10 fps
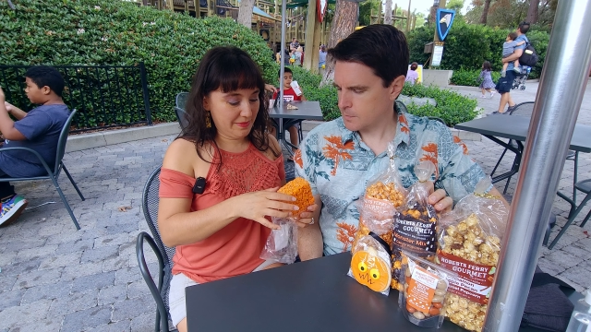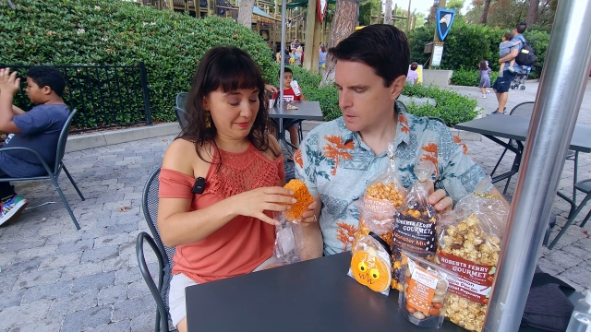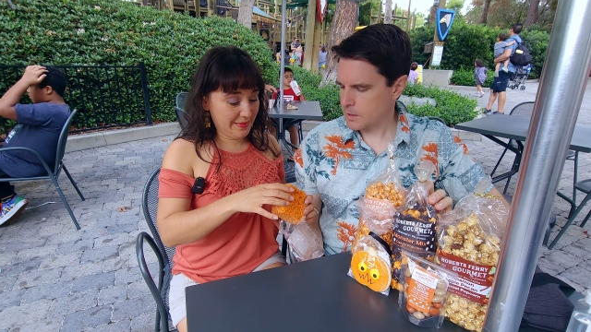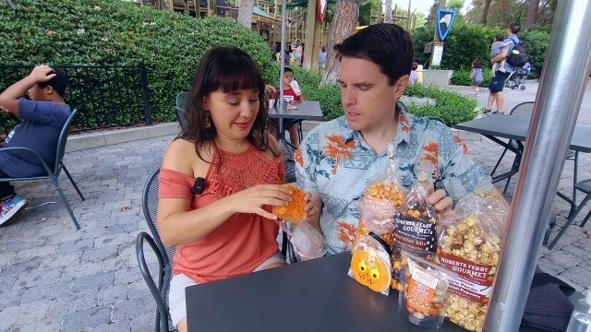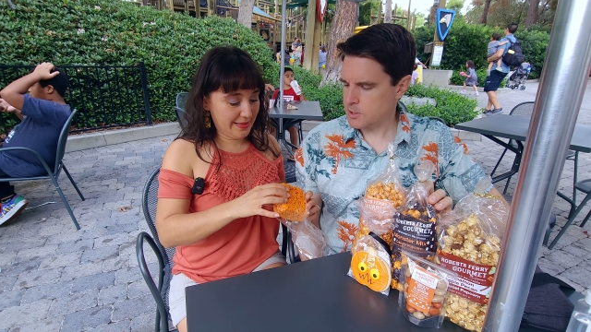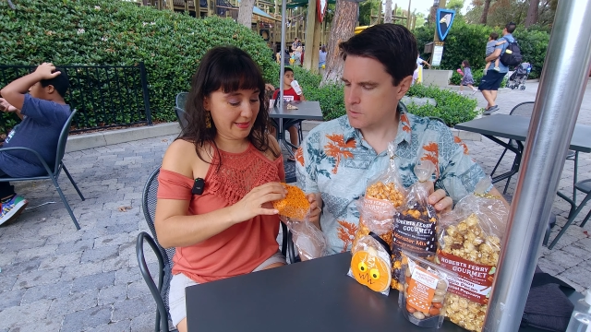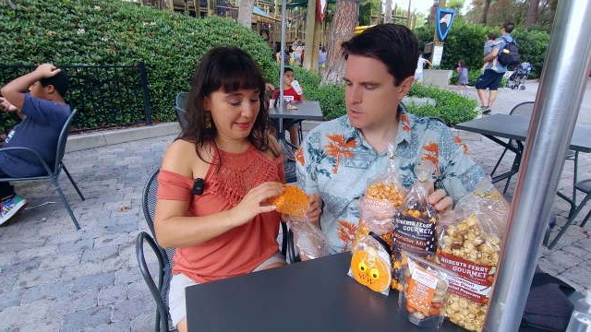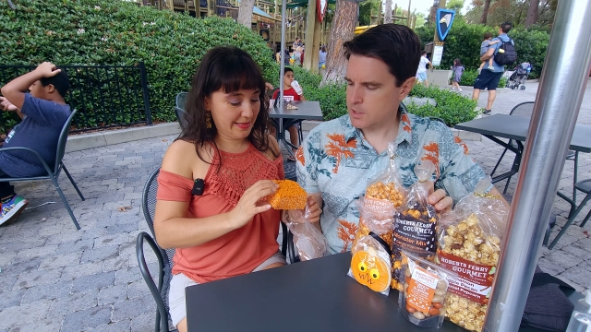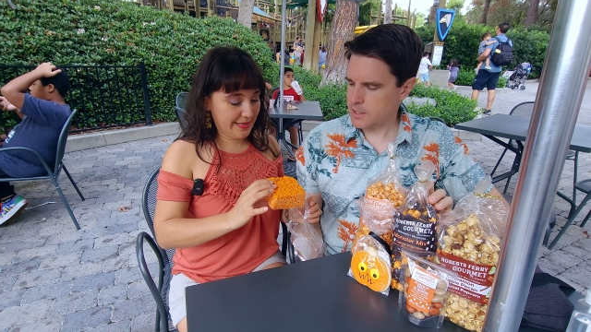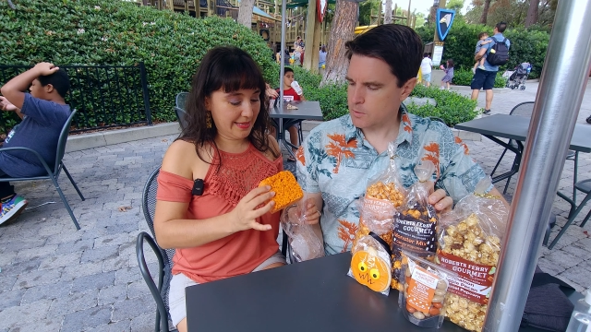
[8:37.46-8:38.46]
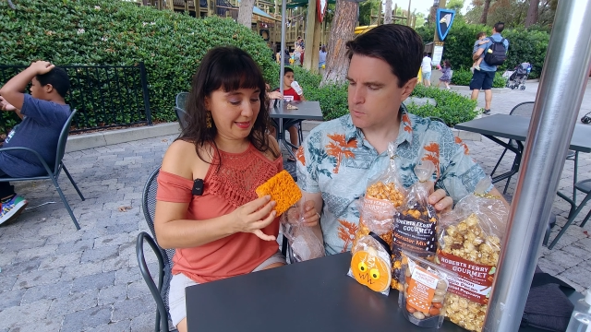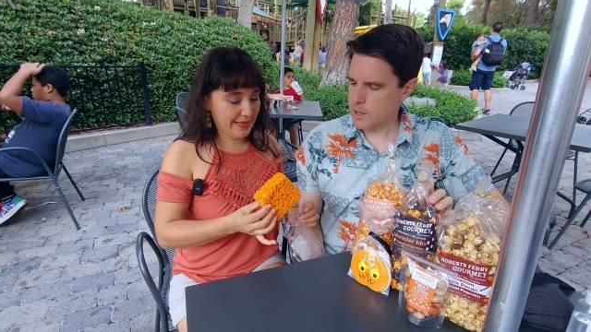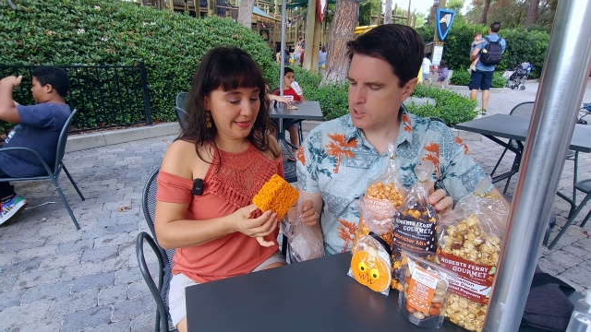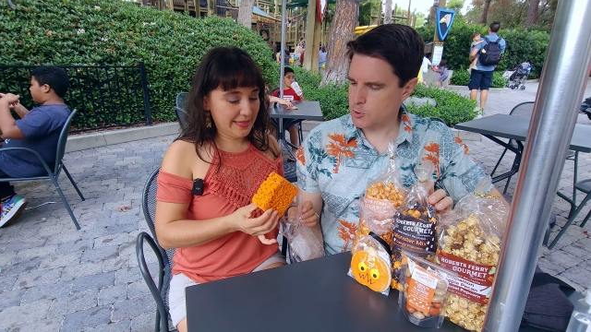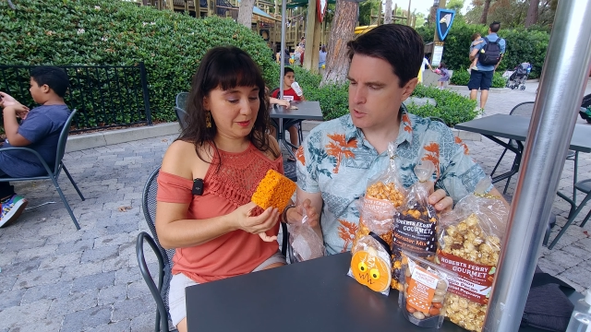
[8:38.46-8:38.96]
Speaker 1: Okay, so it's like a Rice
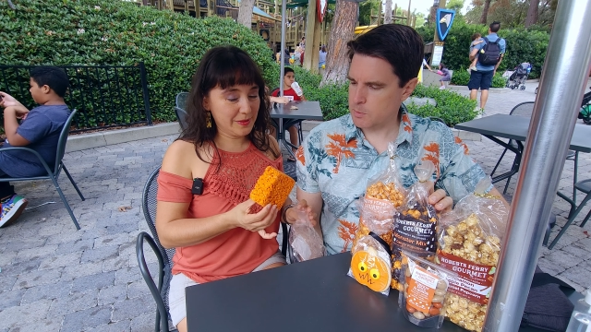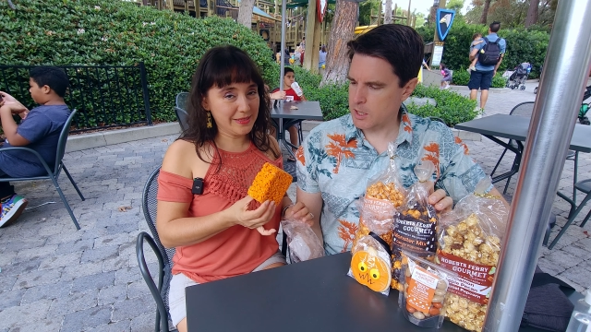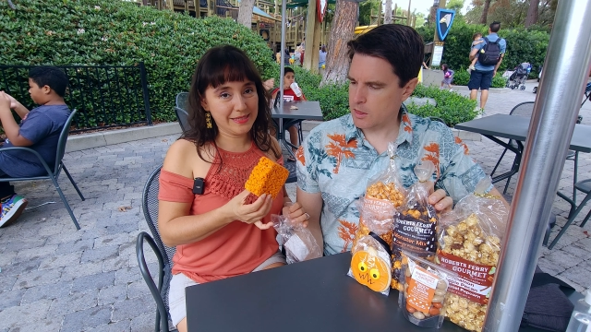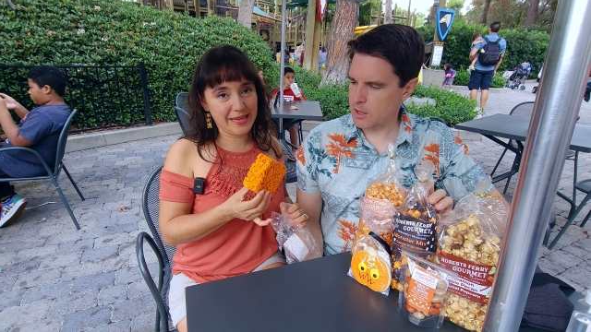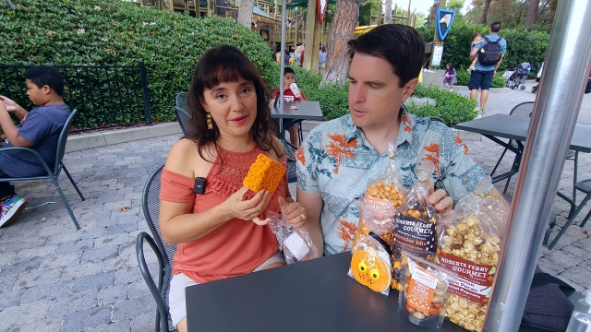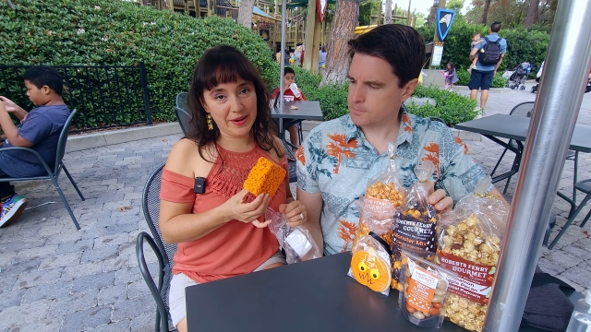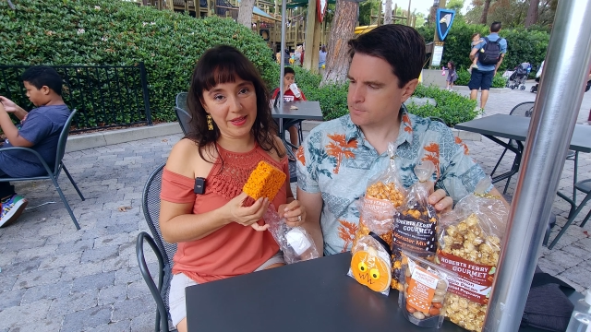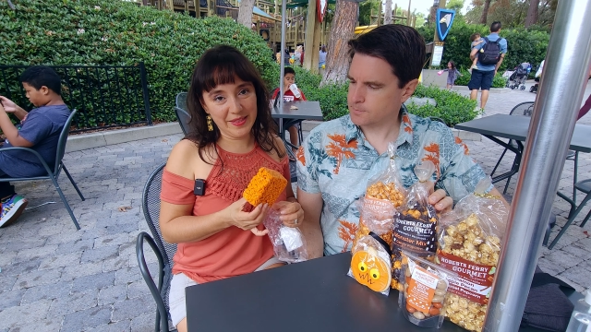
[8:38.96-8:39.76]
Krispie thing.